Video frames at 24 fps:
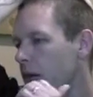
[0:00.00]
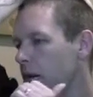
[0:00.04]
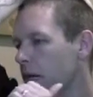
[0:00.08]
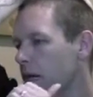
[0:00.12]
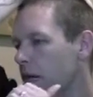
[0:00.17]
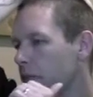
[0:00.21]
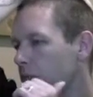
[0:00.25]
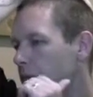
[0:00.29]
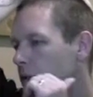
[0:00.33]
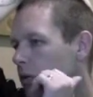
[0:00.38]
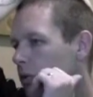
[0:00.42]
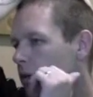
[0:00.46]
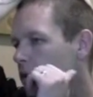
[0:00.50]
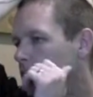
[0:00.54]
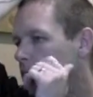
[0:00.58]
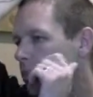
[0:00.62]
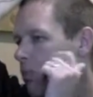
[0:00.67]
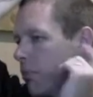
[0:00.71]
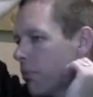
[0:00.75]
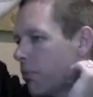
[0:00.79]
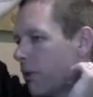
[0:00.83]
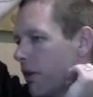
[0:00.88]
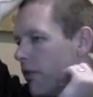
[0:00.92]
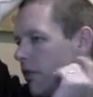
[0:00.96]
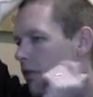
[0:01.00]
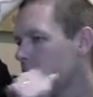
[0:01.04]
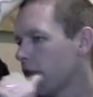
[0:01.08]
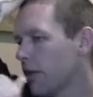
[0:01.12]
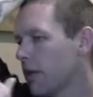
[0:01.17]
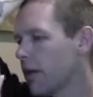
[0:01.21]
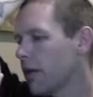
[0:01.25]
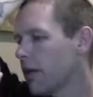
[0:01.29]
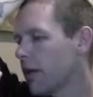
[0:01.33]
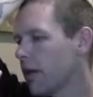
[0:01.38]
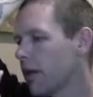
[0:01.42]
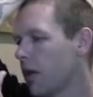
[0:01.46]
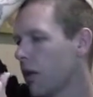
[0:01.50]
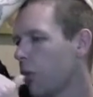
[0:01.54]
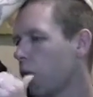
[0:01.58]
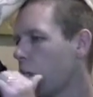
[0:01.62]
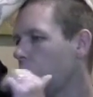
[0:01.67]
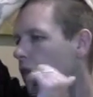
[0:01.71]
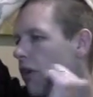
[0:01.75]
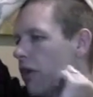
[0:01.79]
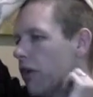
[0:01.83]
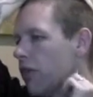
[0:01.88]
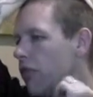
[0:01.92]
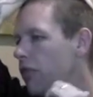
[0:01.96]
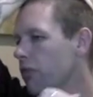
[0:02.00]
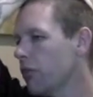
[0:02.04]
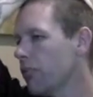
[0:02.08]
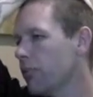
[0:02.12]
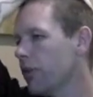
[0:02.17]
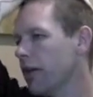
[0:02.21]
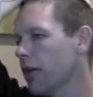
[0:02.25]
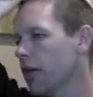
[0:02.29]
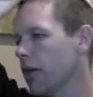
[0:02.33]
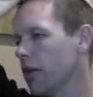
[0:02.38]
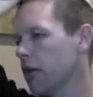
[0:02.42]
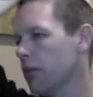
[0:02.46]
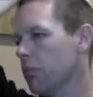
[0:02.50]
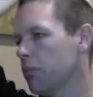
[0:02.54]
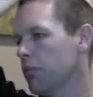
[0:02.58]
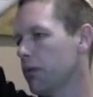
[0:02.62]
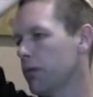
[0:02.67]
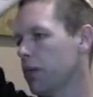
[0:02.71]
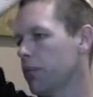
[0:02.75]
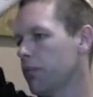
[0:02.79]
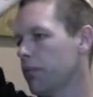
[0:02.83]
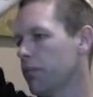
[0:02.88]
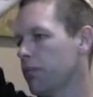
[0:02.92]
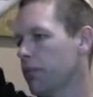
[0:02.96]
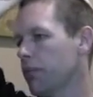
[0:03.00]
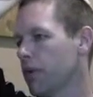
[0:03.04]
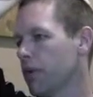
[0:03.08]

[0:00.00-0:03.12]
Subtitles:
and I'm going to press away from my elbow.